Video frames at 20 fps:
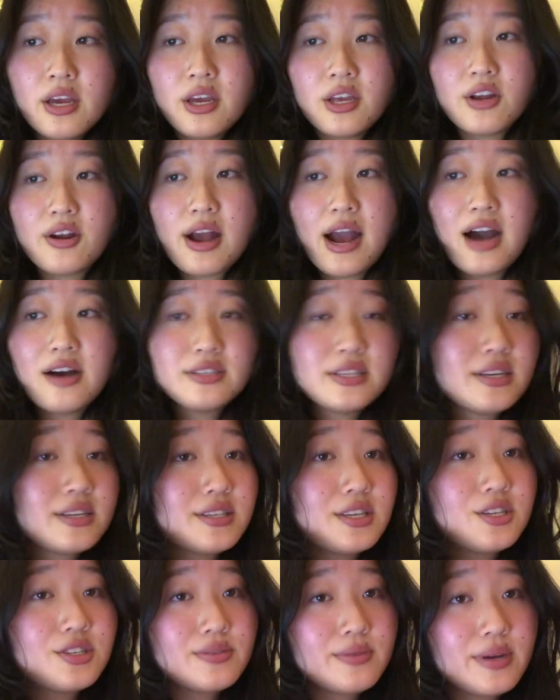Your housing
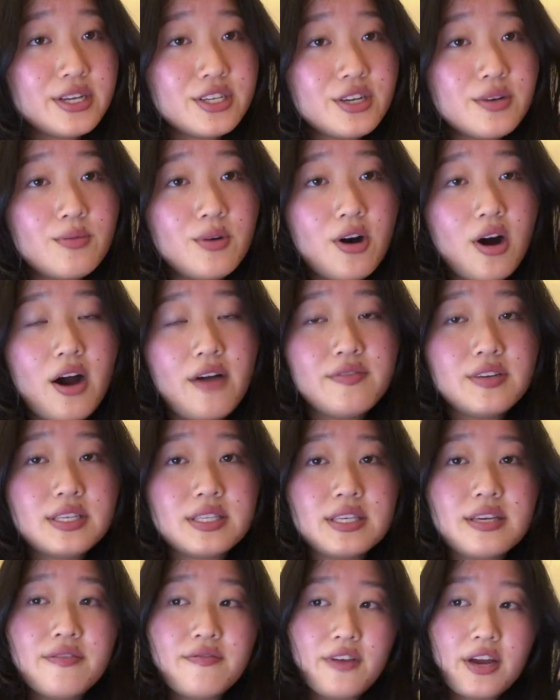situation will
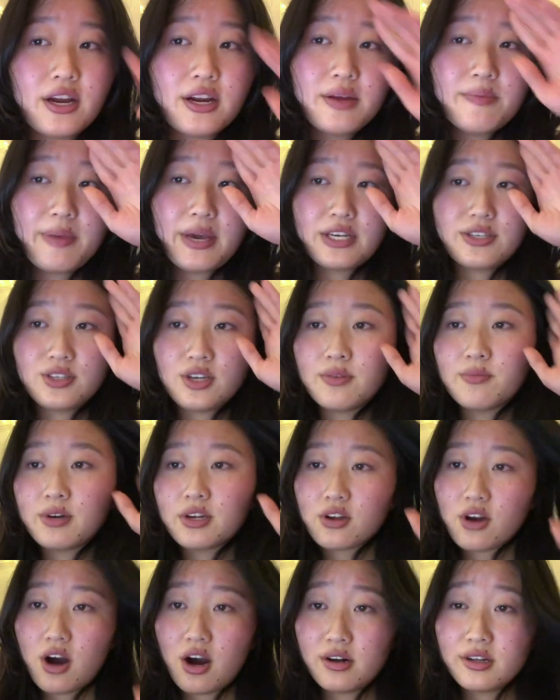obviously vary based on what
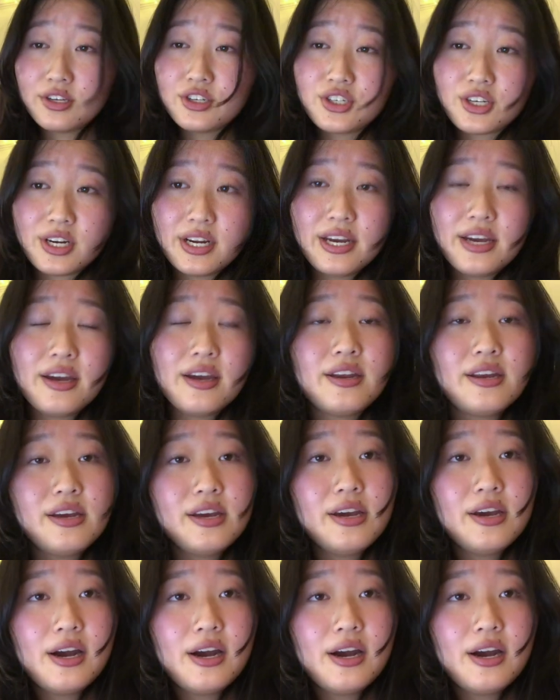college you're in.